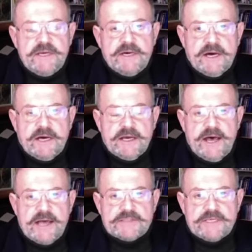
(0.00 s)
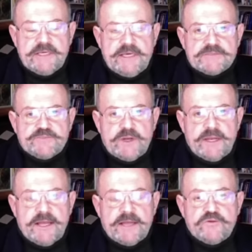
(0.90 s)
are asking
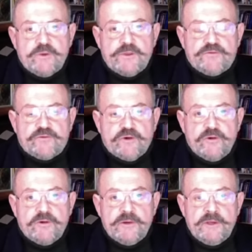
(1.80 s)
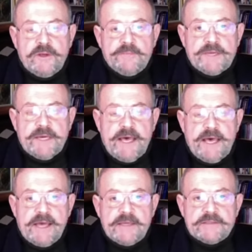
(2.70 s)
Hezbollah to withdraw
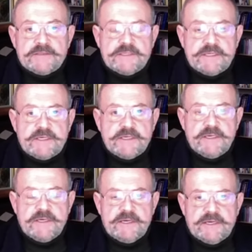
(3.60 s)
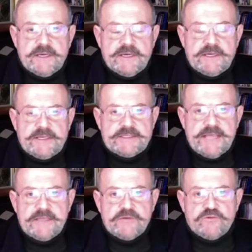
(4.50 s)
behind the
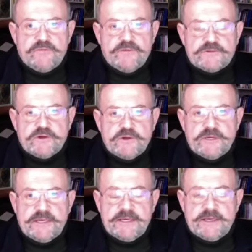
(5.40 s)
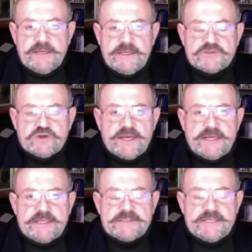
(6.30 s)
Litani River. So Israel
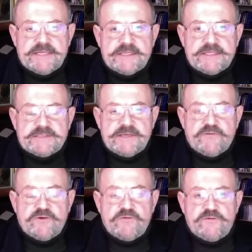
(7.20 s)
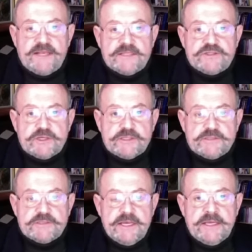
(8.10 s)
is hitting several villages
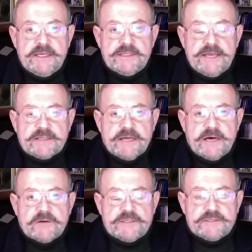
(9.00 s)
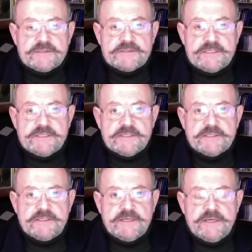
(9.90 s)
that are considered
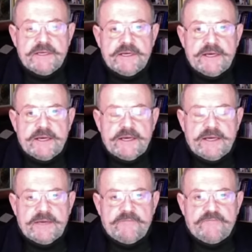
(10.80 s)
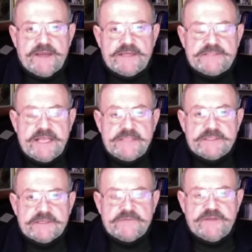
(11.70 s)
very
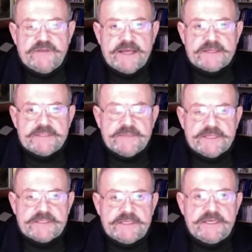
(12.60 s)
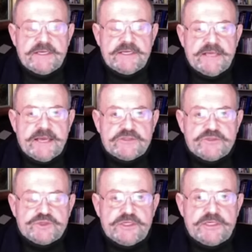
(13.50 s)
sensitive, like Nabati, like
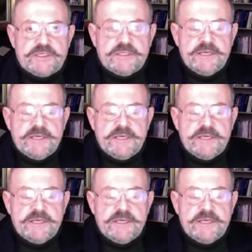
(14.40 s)
Jibshid,